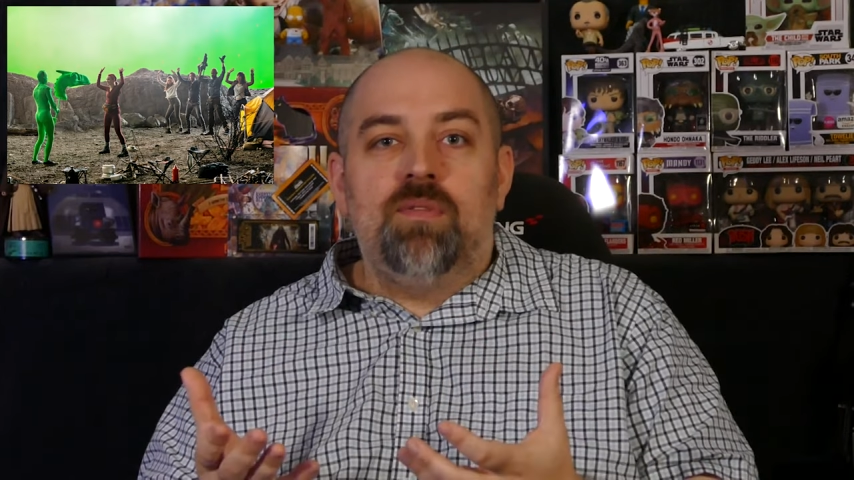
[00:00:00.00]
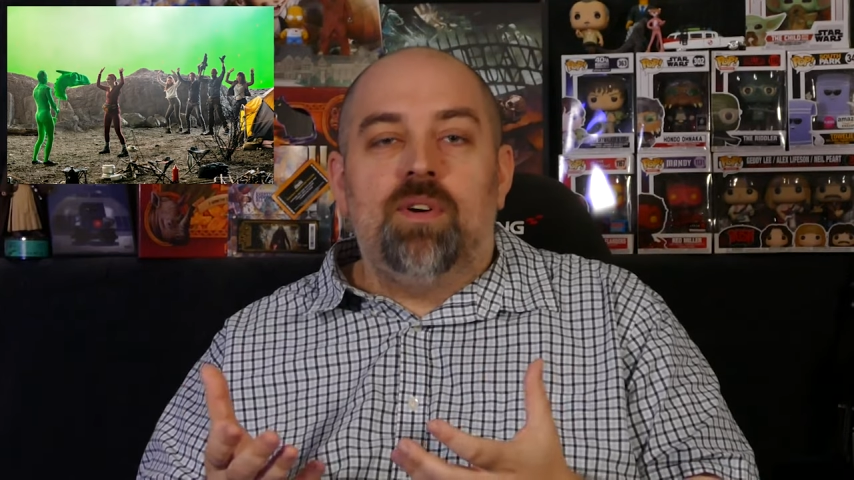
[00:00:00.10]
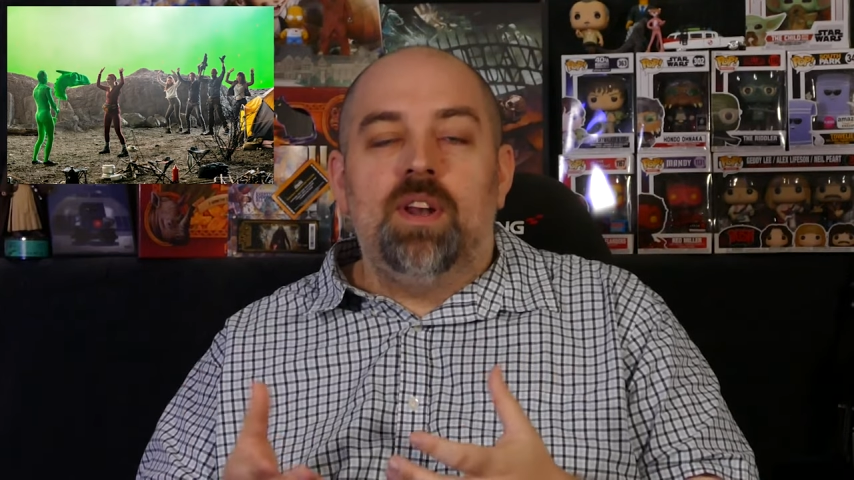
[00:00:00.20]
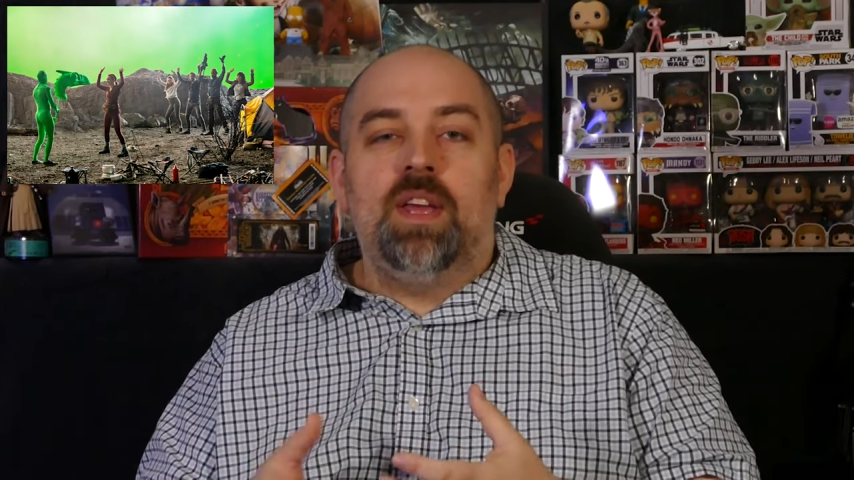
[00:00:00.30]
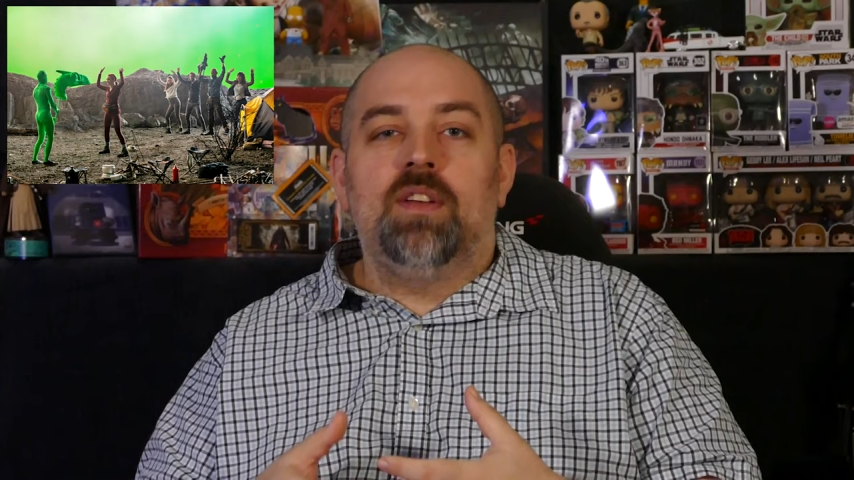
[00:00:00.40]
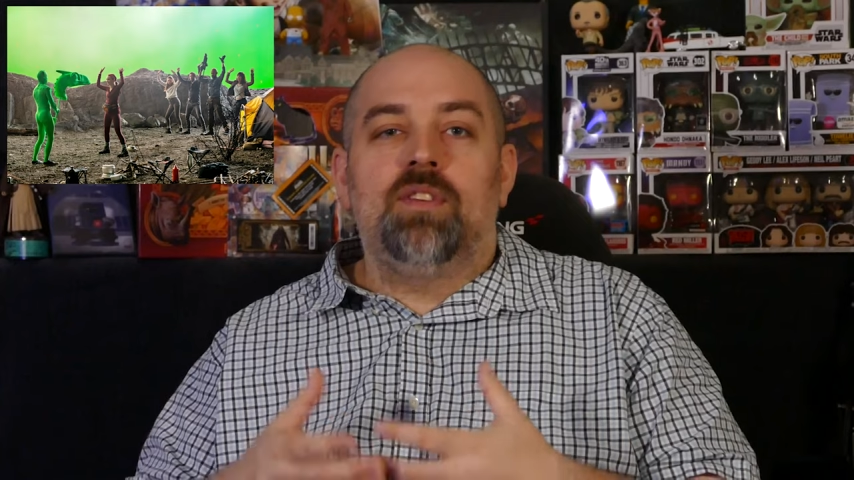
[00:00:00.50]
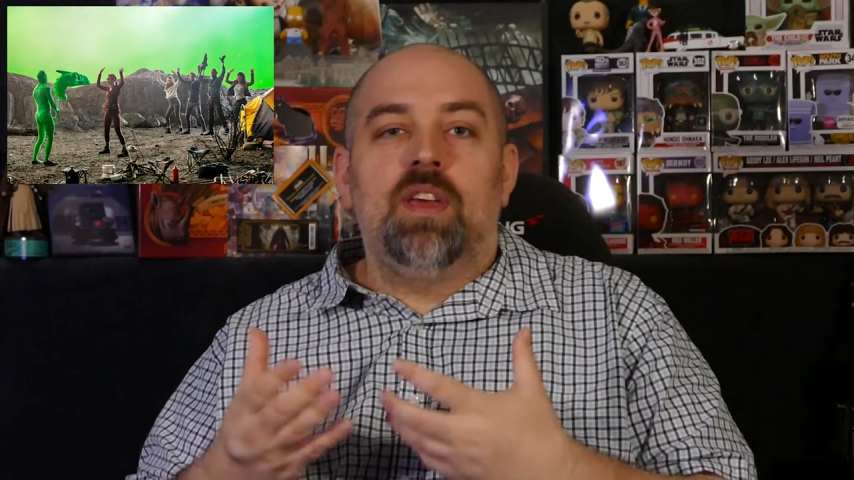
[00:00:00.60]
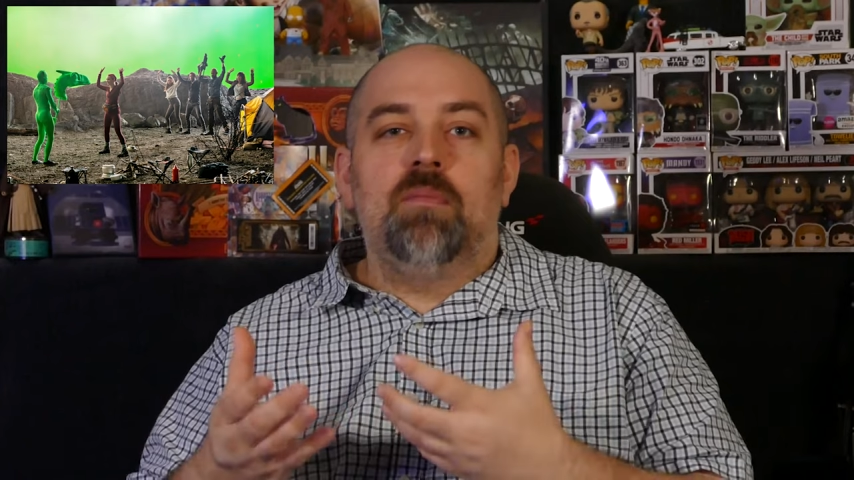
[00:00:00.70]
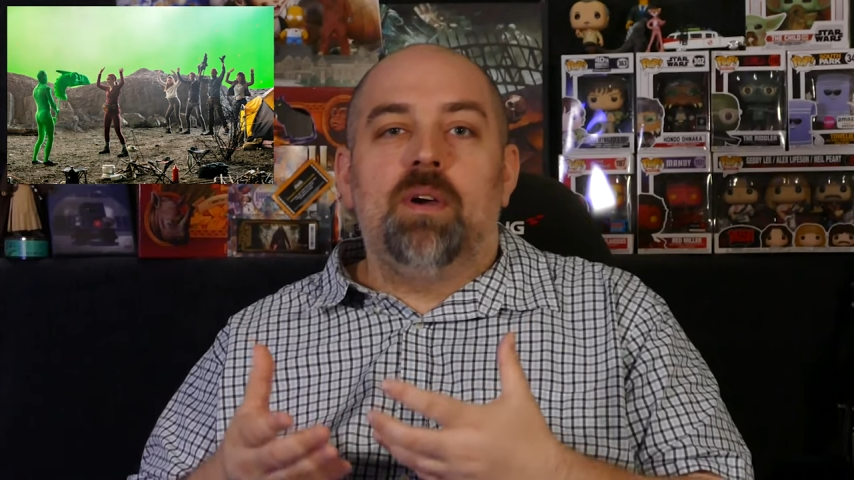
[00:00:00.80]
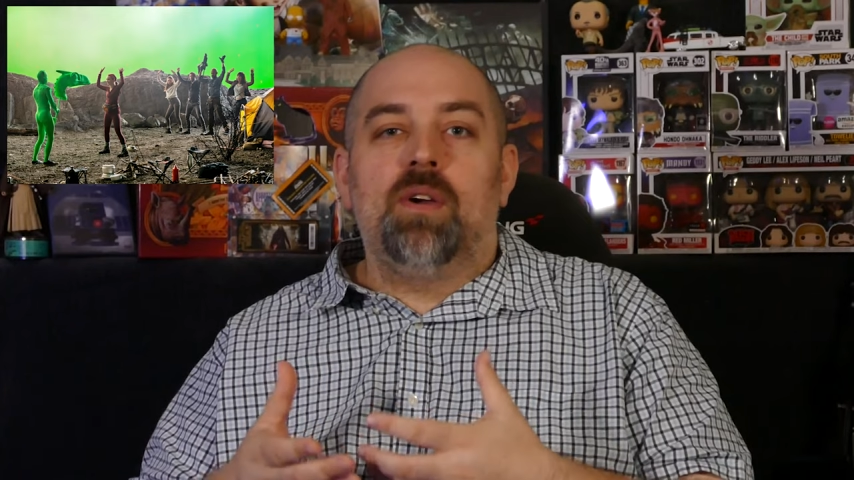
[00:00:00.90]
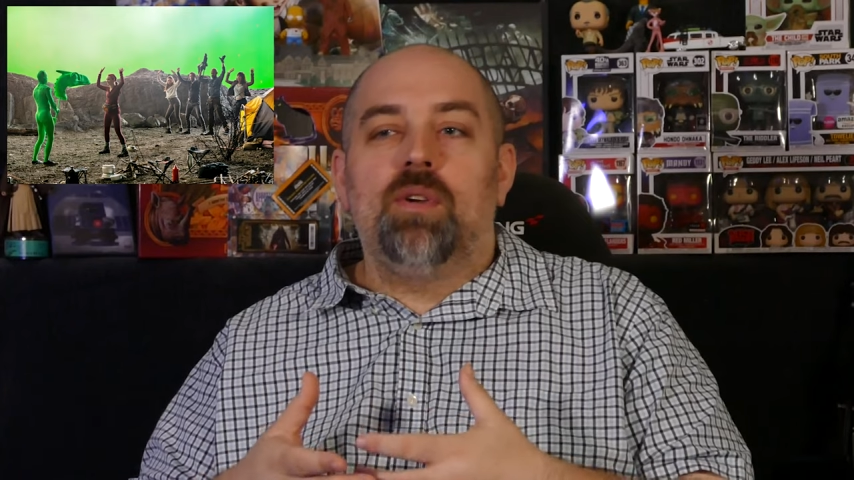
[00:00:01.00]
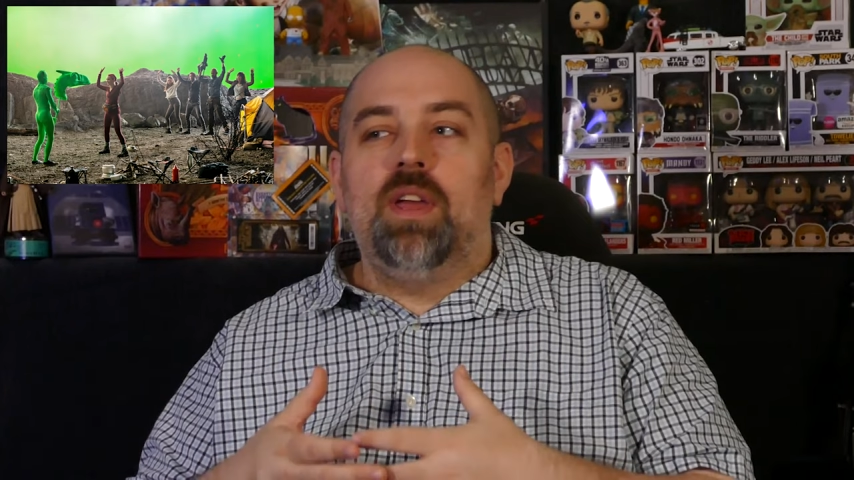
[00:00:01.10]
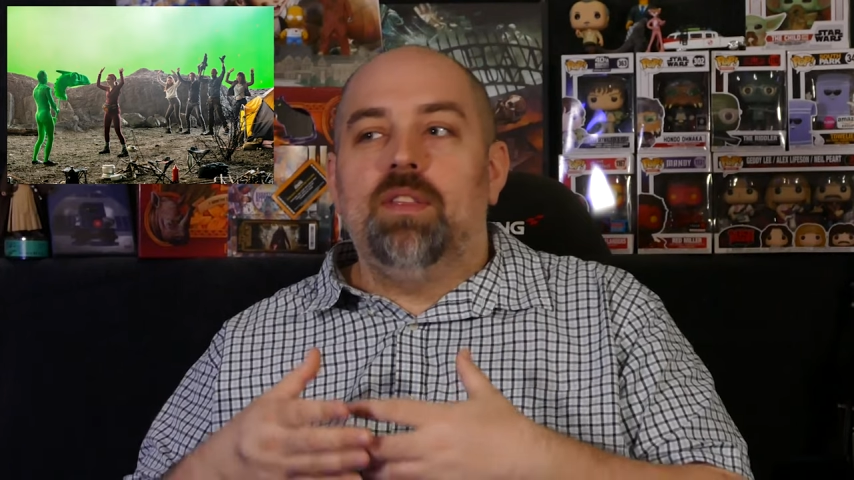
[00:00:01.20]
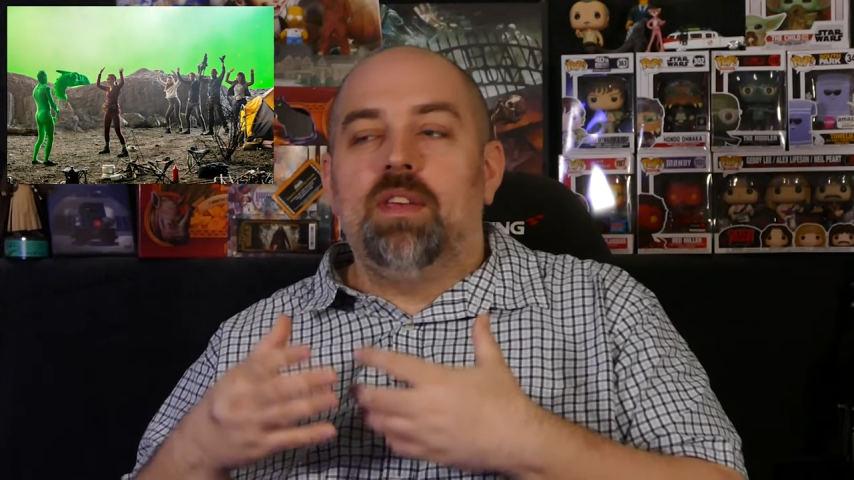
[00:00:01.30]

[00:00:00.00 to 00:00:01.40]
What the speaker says: funny because Keegan-Michael Key